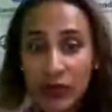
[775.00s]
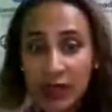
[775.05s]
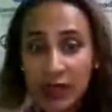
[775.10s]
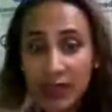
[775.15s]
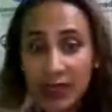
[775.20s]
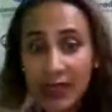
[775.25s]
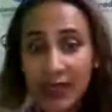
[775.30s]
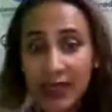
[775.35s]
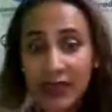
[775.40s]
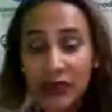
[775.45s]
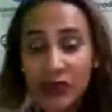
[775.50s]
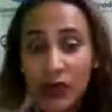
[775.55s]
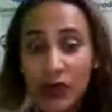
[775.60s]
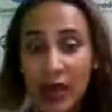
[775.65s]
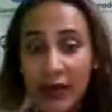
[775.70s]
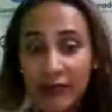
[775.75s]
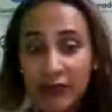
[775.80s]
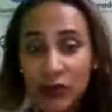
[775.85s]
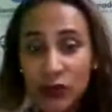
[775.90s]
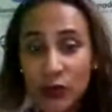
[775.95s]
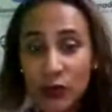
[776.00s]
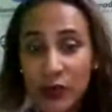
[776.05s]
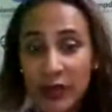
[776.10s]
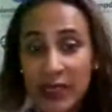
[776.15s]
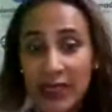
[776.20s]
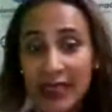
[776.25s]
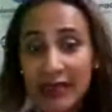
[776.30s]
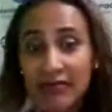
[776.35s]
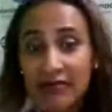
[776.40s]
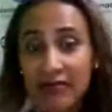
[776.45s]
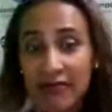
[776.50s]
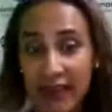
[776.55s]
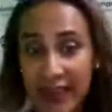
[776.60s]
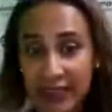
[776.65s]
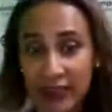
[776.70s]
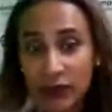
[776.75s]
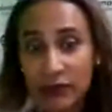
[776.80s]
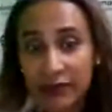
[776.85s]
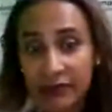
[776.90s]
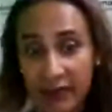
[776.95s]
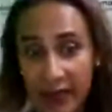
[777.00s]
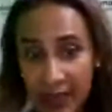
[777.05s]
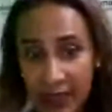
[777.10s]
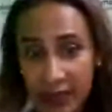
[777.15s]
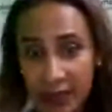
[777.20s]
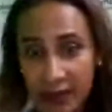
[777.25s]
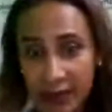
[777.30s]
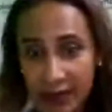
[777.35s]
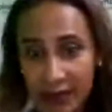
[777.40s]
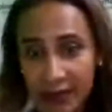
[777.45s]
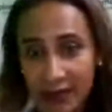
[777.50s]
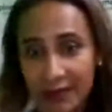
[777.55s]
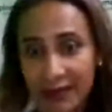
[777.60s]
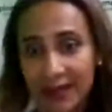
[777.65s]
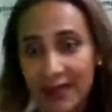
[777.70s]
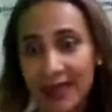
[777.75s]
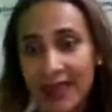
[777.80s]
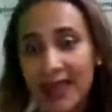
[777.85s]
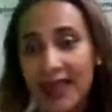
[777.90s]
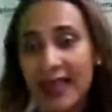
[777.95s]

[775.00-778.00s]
Opposite, you have to be face to face.